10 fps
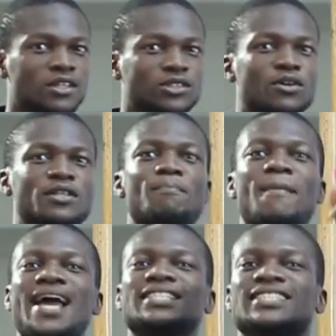So the
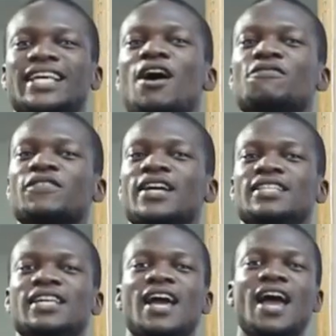myself
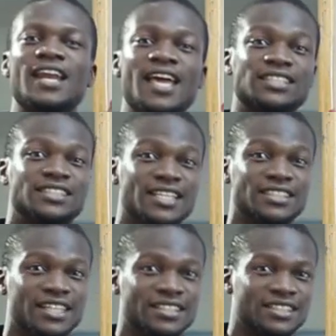in the earlier
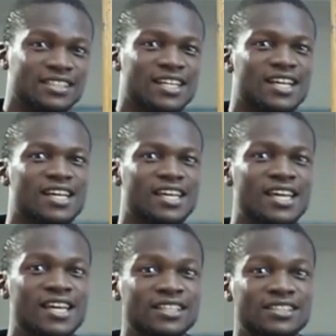sentence
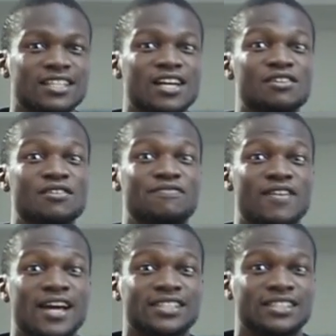is a
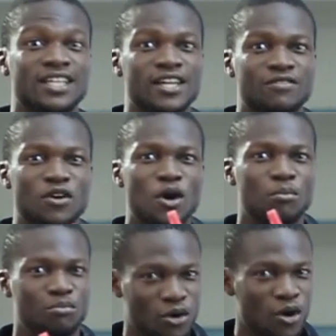
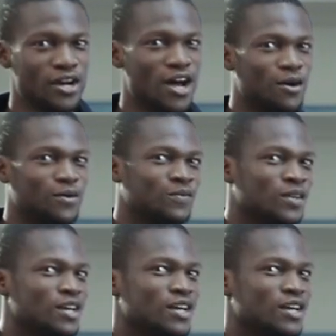reflexive pronoun.